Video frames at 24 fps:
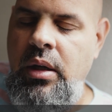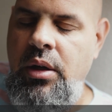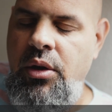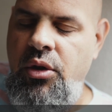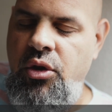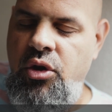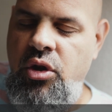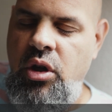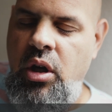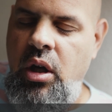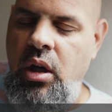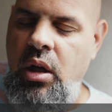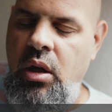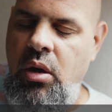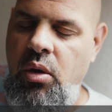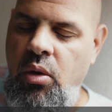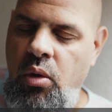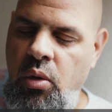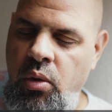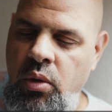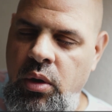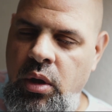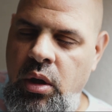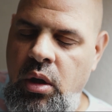inshallah,
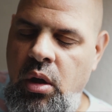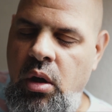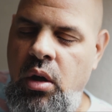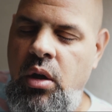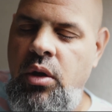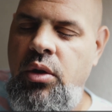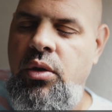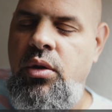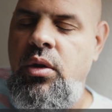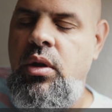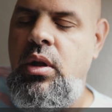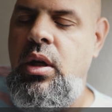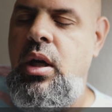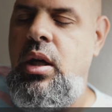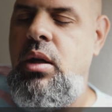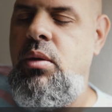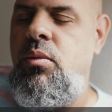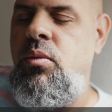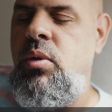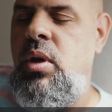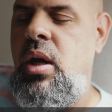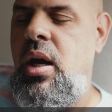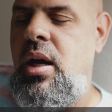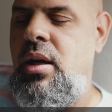holding on to that.
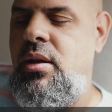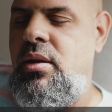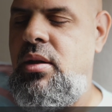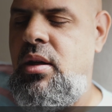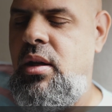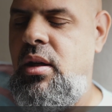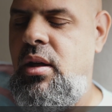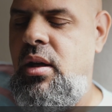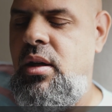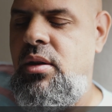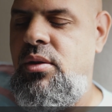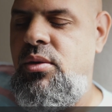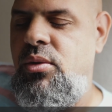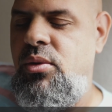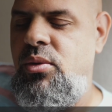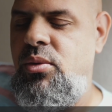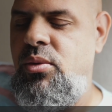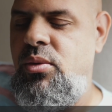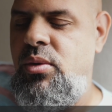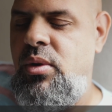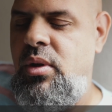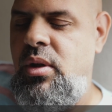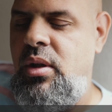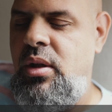And we ask Allah
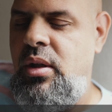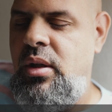to